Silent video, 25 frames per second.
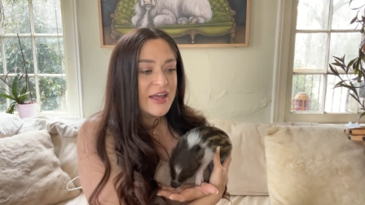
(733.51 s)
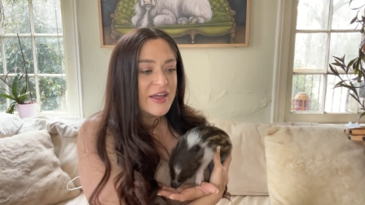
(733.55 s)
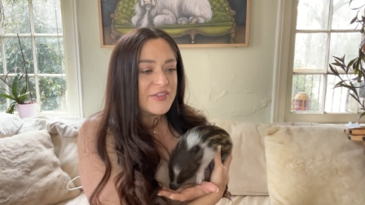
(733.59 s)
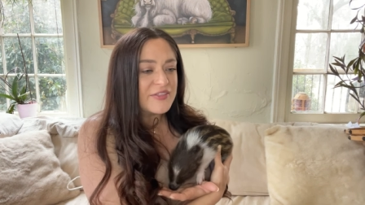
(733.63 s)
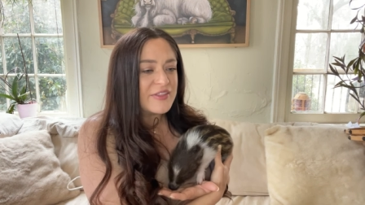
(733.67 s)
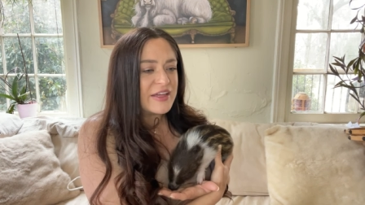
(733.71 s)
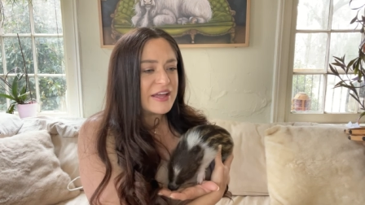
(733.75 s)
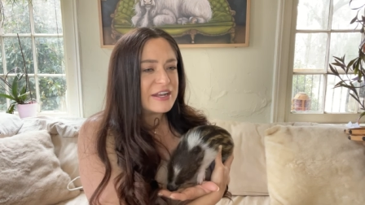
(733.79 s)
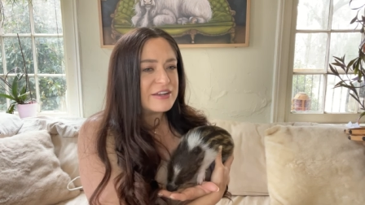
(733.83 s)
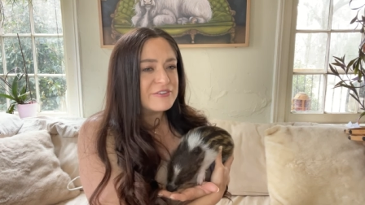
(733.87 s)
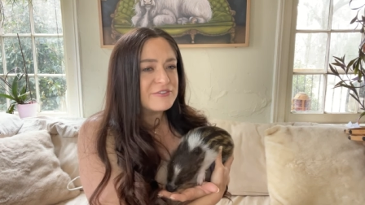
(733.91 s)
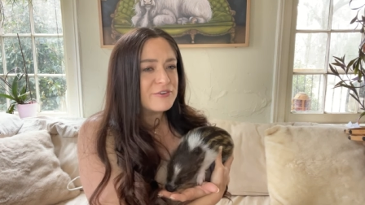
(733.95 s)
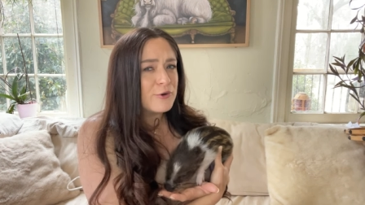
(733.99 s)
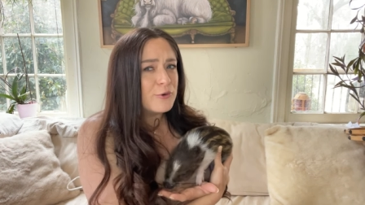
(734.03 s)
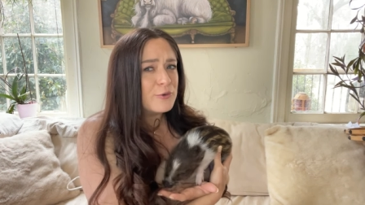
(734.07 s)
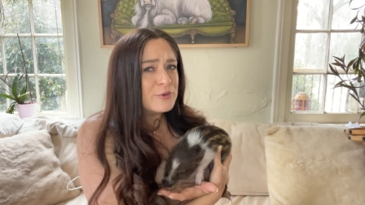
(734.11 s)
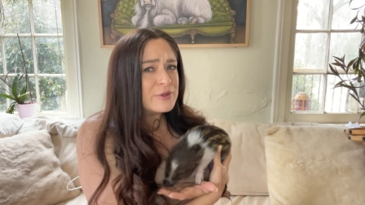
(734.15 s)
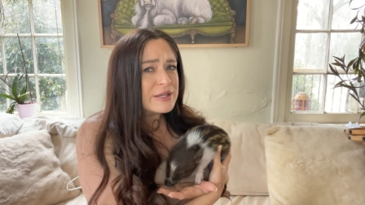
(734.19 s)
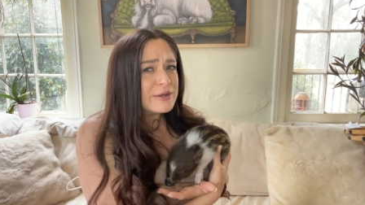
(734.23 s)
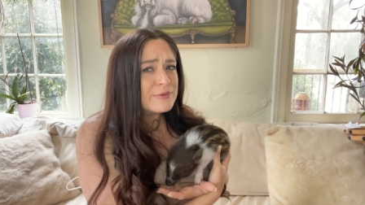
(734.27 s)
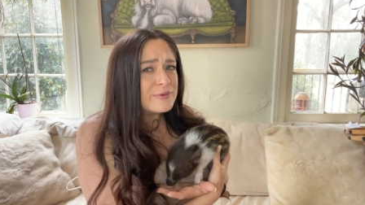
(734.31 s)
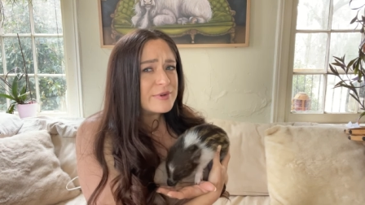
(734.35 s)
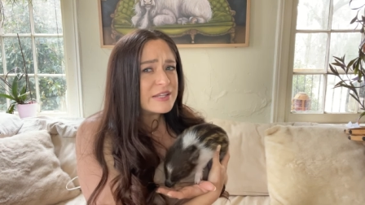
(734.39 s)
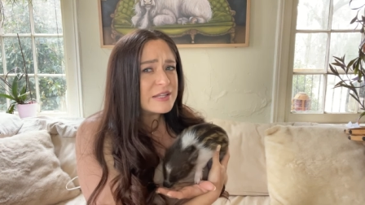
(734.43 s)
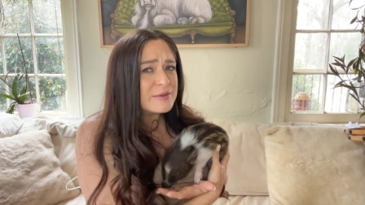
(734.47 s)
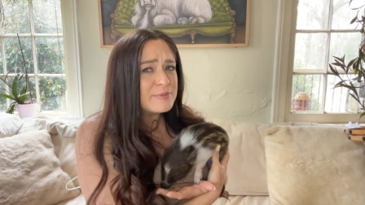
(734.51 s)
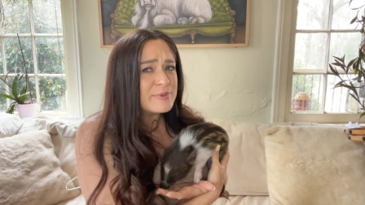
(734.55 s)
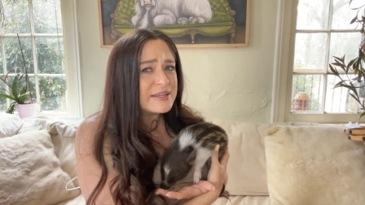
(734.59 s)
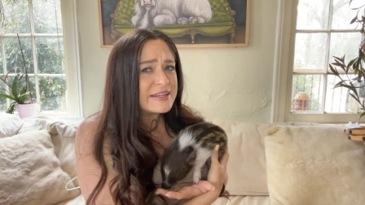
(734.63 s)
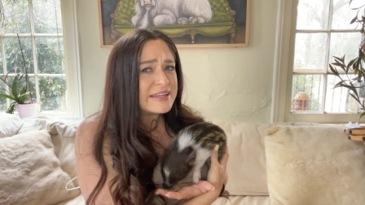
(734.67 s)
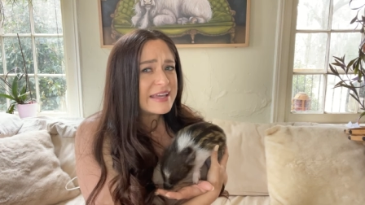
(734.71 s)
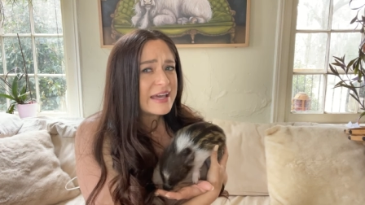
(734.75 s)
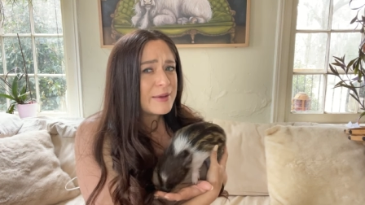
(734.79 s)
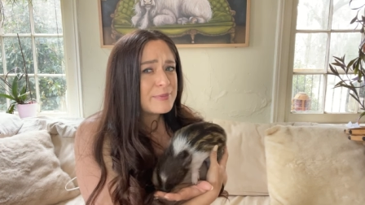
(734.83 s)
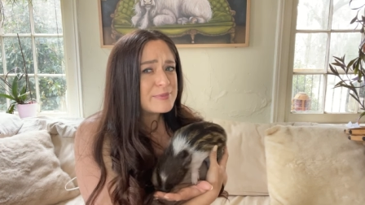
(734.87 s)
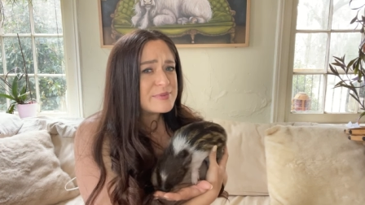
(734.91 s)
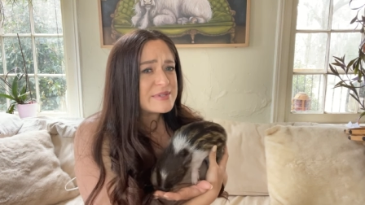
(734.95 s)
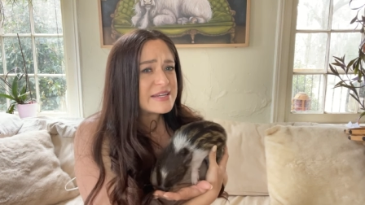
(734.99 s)
that have only really been
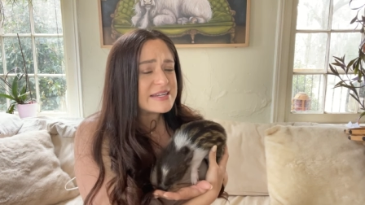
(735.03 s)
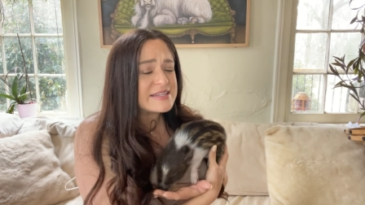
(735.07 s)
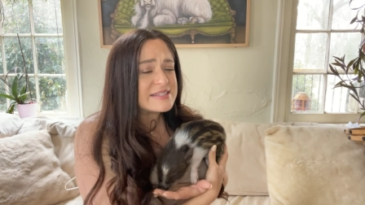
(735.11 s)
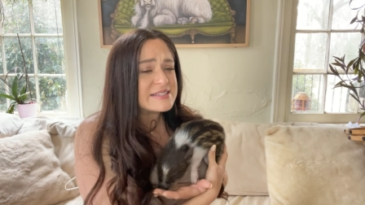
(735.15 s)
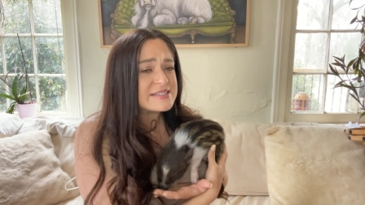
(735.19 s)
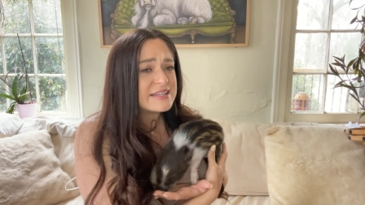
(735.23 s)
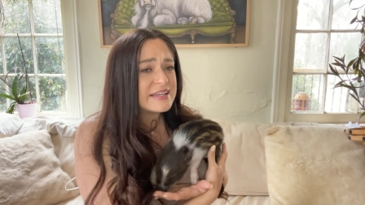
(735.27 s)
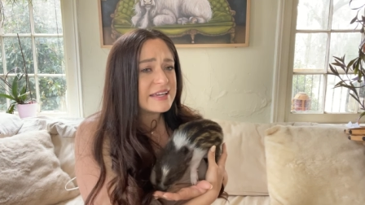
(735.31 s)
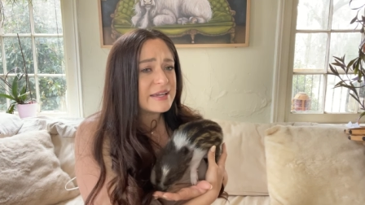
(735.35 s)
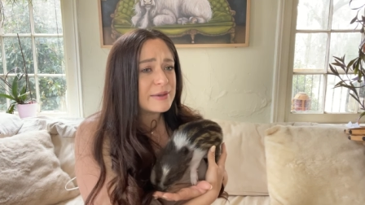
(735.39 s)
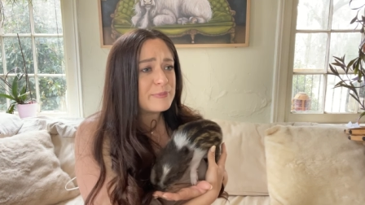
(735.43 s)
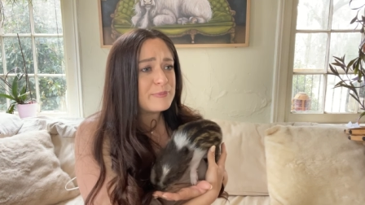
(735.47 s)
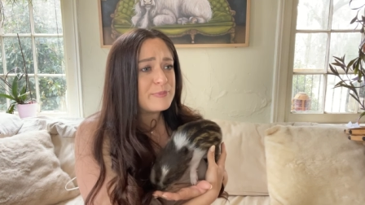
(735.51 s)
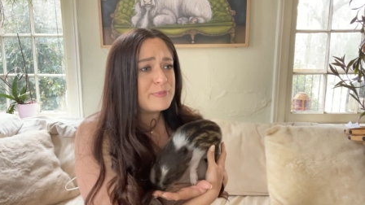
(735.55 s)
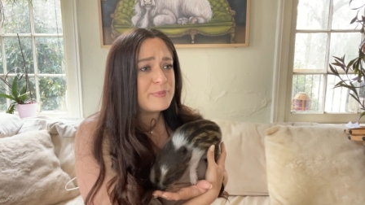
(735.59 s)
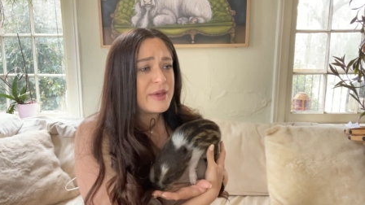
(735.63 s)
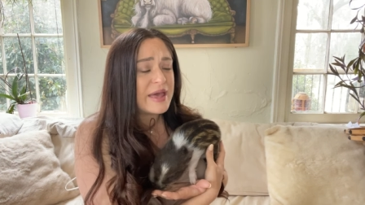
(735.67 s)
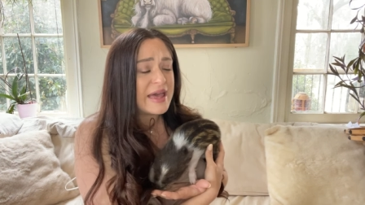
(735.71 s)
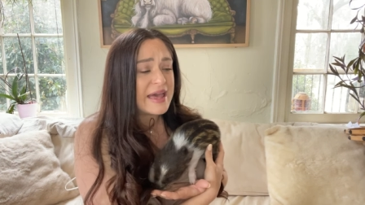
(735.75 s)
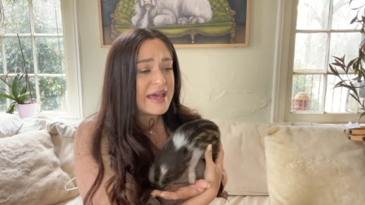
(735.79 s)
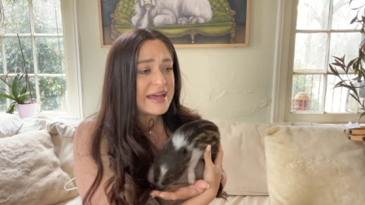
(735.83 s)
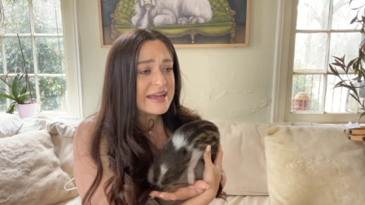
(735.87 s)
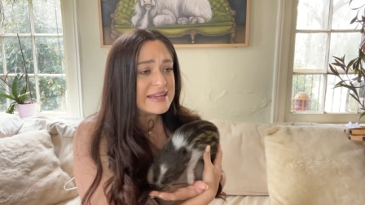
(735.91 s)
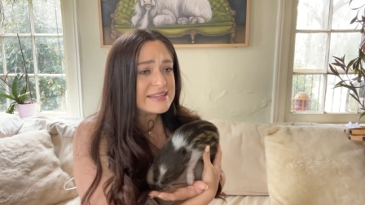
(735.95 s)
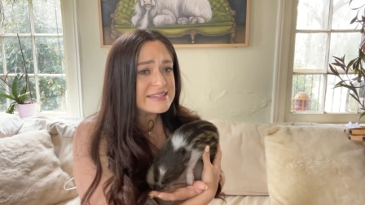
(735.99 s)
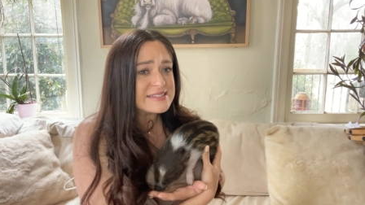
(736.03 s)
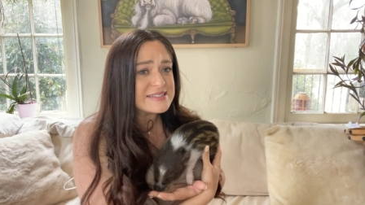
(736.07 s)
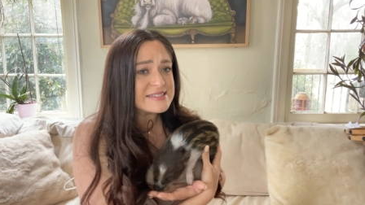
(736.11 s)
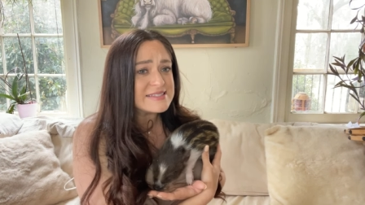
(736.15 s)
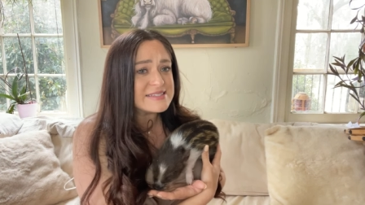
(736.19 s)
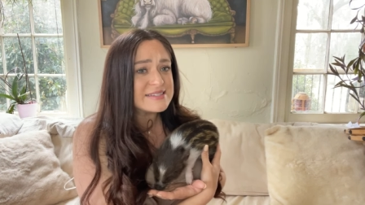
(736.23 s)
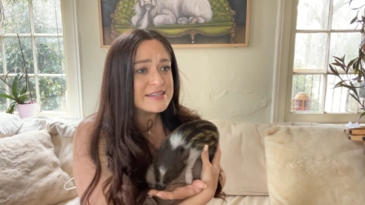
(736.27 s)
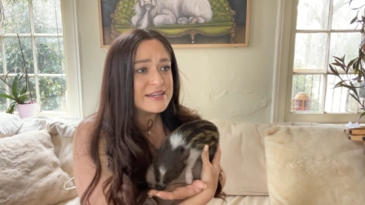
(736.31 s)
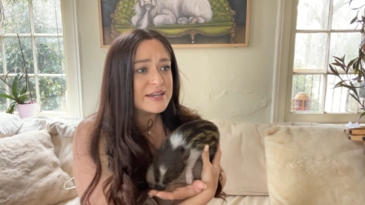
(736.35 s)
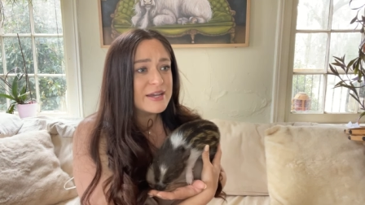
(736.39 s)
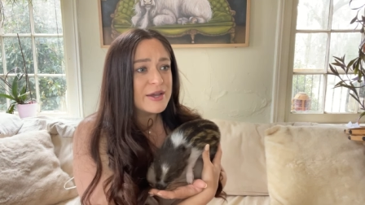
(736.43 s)
kept as like pets